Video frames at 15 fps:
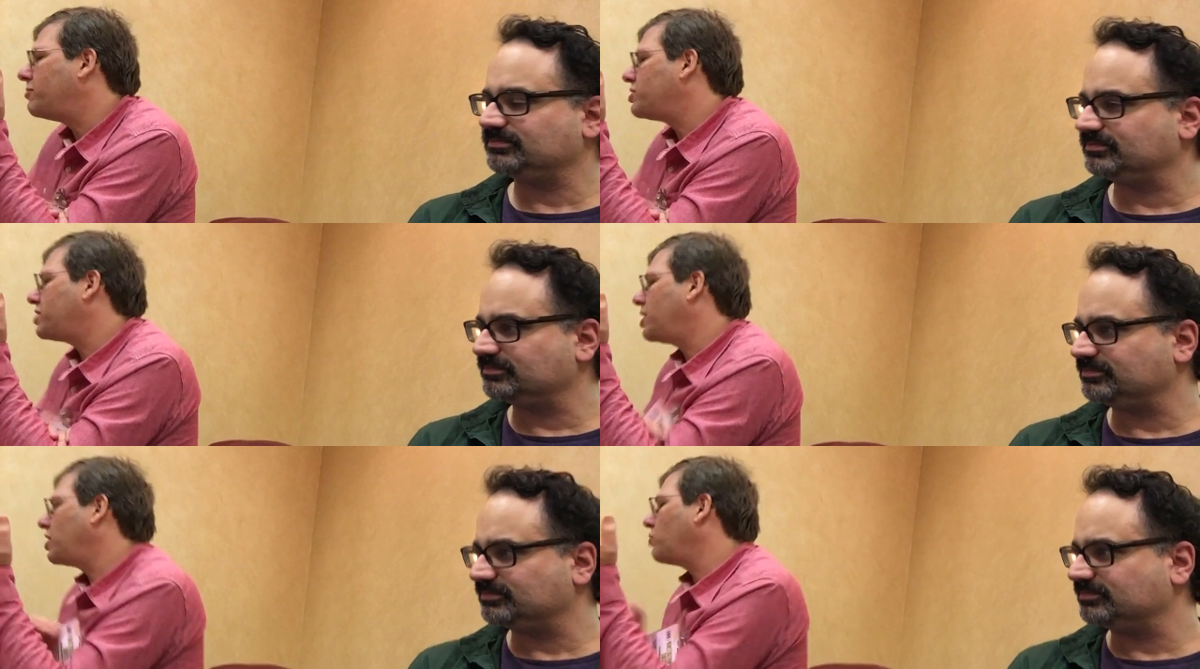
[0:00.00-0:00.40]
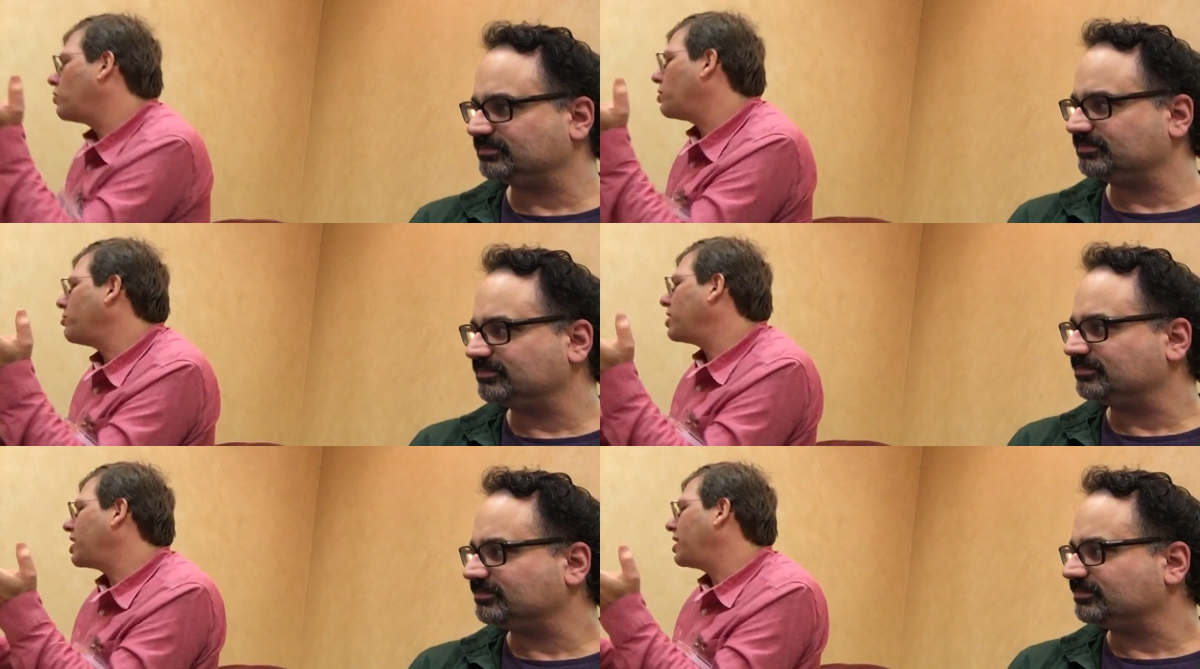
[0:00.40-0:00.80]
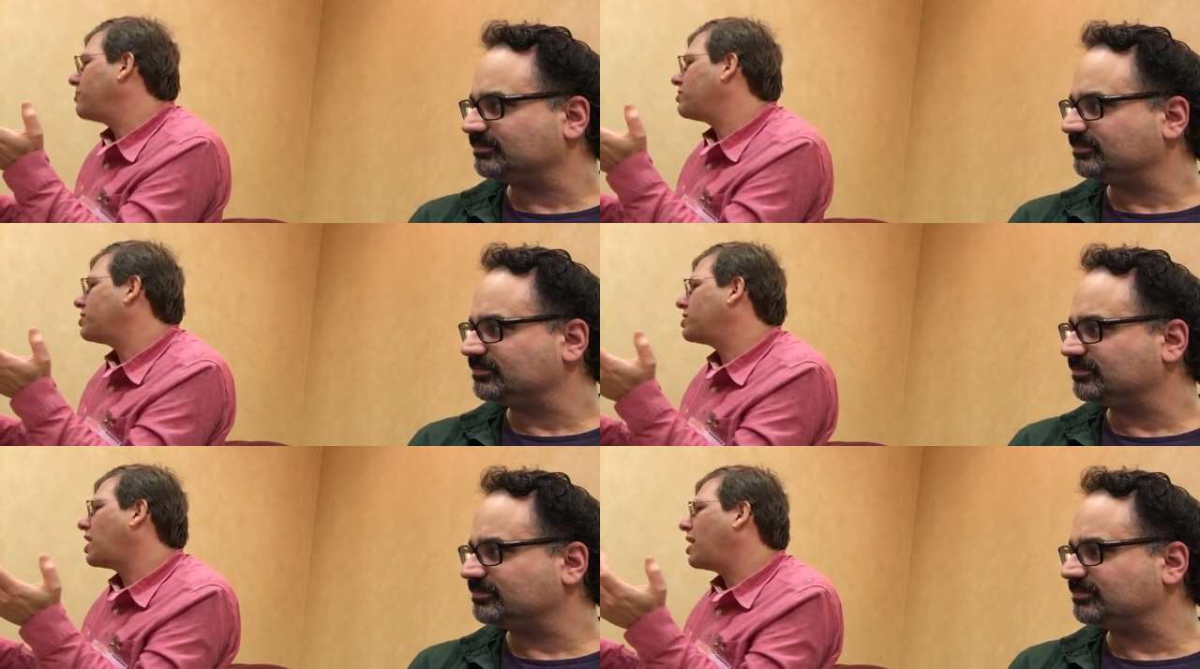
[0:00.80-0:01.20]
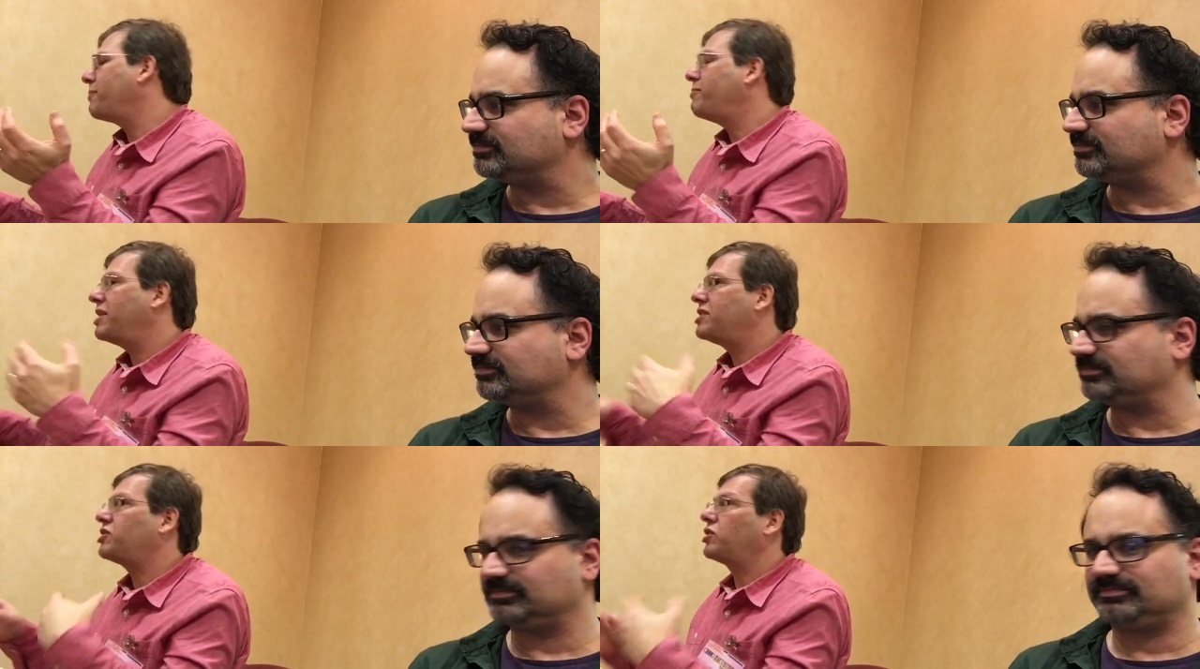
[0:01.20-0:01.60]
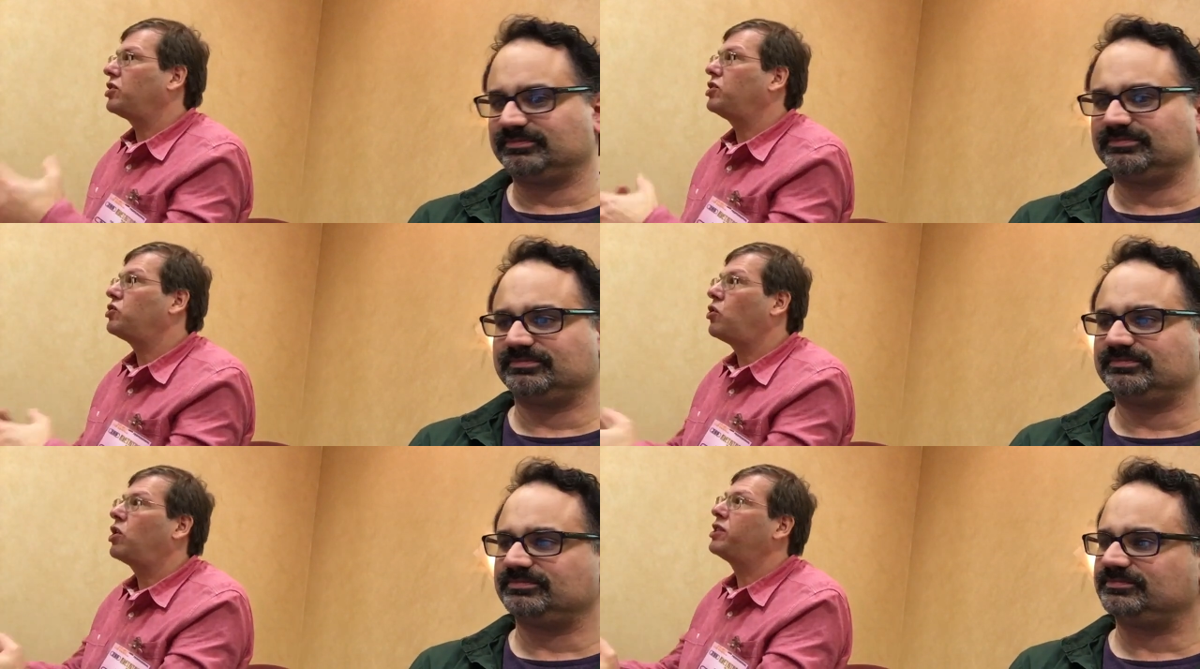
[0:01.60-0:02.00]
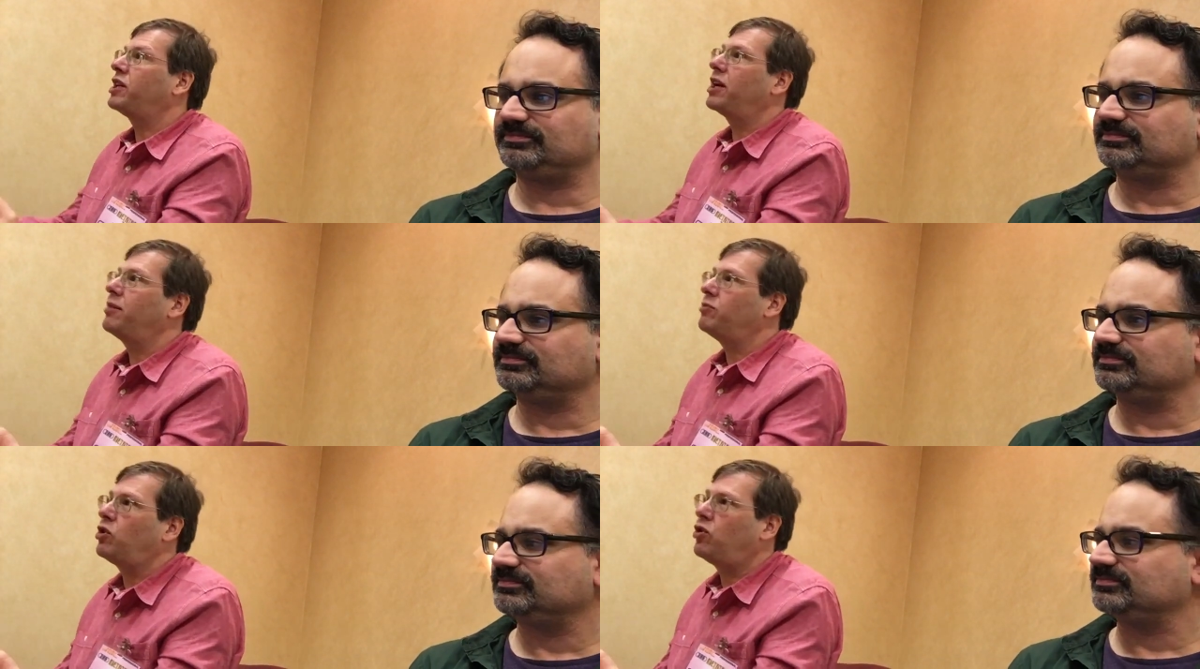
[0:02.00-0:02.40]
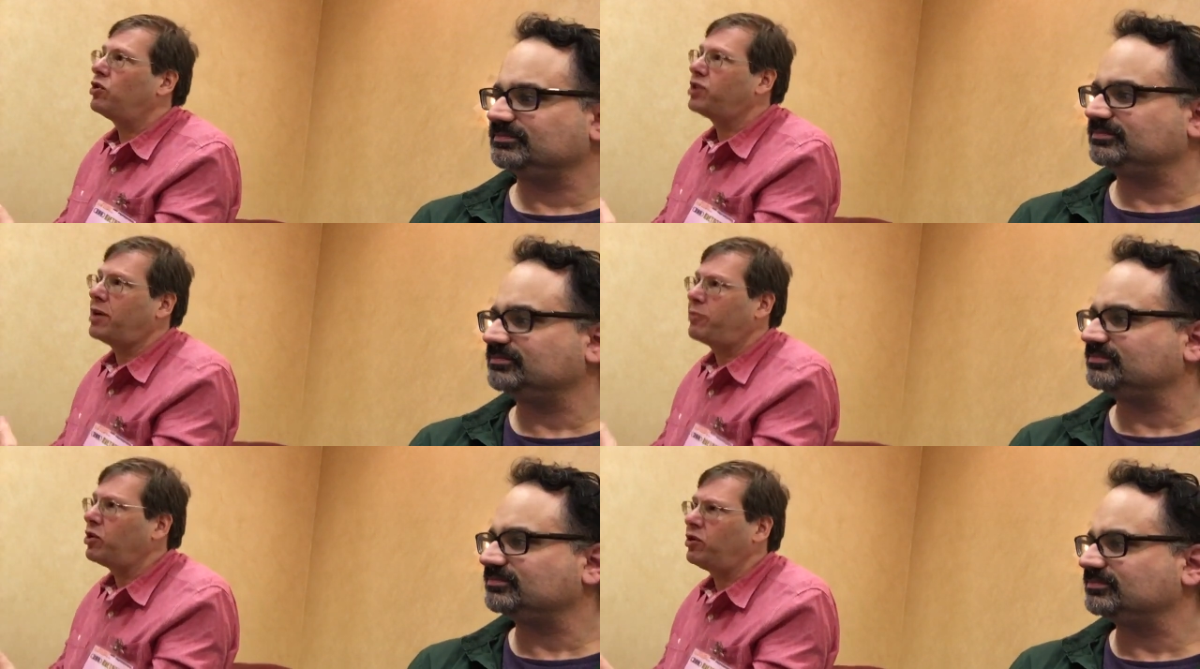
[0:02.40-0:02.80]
Speaker 1: that mistake in one of my games, is I basically taught the game the whole time.